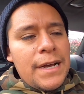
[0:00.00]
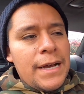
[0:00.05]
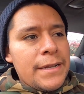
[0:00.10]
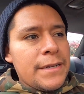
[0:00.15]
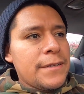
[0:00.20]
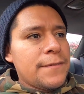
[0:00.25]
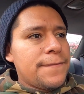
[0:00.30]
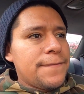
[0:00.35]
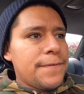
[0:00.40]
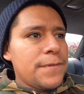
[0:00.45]
I
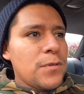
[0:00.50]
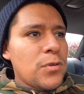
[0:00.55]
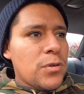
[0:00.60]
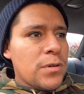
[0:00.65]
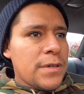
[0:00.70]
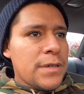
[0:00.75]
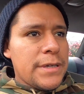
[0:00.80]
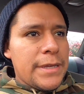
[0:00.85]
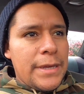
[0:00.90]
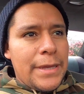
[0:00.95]
didn't
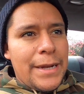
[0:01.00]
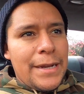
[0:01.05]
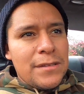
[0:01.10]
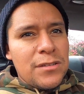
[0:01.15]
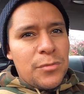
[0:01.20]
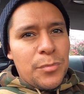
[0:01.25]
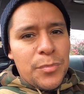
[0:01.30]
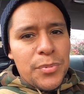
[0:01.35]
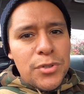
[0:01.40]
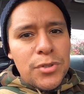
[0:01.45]
floor it, get
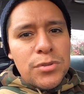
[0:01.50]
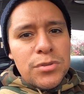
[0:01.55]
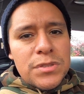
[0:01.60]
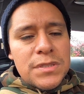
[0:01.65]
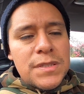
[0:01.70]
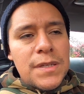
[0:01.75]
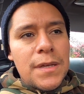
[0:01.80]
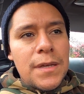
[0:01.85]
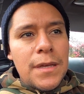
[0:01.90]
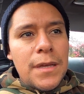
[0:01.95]
under boost.
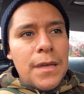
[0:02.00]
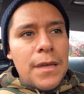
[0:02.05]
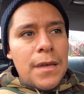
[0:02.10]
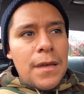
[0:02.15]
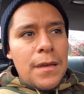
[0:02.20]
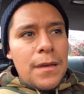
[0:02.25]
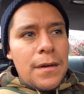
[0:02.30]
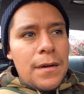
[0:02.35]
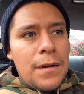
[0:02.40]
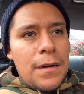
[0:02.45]

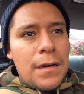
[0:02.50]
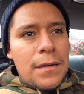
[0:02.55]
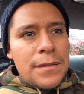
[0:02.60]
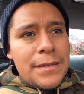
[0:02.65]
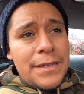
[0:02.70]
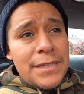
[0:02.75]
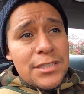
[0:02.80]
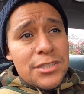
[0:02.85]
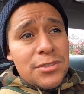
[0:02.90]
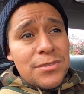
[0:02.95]

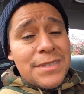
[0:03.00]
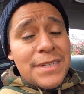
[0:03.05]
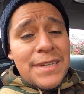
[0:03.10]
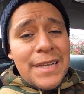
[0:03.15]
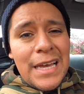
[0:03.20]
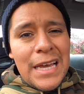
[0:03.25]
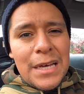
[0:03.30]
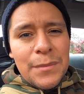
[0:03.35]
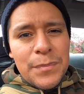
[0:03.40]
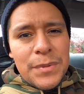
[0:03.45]
The issue did
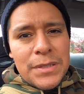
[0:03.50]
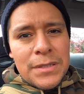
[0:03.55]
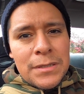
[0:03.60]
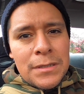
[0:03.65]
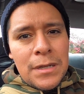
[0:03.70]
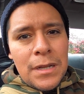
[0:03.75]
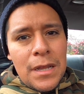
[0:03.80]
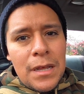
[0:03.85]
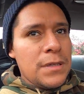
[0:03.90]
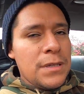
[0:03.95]

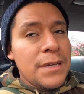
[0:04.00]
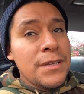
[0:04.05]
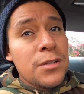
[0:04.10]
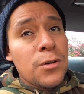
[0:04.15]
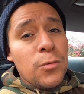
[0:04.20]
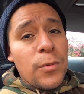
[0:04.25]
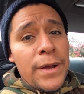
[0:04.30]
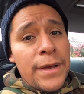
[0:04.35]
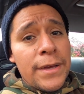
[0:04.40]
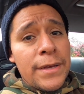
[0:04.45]
happen
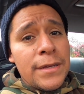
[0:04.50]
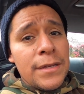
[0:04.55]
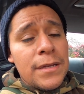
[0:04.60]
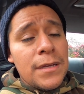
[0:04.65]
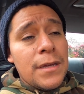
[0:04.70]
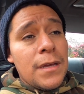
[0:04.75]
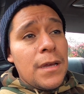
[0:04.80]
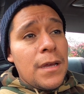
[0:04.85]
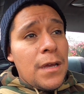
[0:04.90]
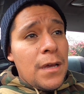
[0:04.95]
either way.
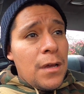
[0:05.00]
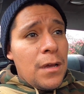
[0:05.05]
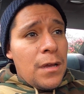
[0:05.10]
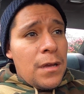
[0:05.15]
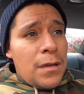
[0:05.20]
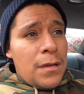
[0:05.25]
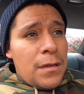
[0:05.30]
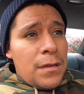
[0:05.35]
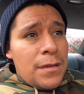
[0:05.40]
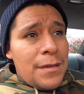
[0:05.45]

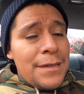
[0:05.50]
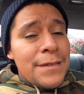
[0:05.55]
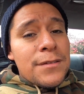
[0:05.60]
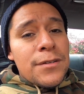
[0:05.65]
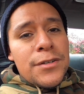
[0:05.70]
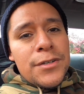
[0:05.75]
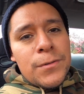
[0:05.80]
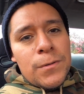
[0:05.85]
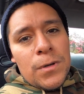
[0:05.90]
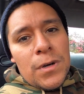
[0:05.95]

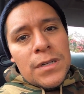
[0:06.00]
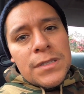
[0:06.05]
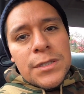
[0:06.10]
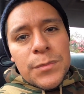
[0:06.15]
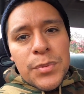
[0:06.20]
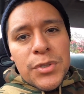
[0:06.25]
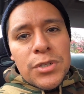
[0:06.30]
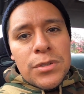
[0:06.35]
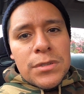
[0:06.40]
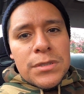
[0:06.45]
Either you were under
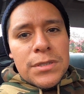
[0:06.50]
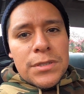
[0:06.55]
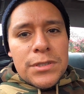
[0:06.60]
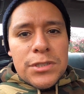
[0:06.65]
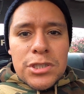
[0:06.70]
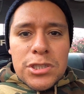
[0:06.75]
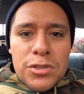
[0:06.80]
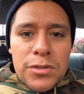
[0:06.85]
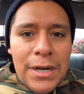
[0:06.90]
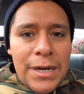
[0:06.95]
boost or
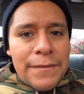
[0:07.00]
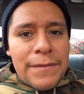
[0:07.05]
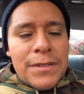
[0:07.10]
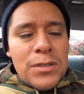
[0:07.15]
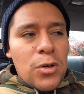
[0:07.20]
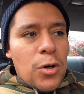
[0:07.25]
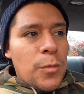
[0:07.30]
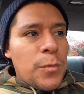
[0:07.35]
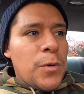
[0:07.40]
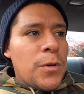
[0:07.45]
just driving
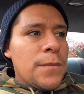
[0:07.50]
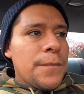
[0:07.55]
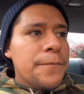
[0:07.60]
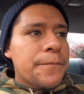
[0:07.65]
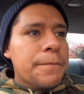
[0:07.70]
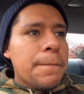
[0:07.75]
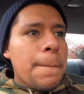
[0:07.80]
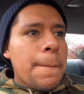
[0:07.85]
normal.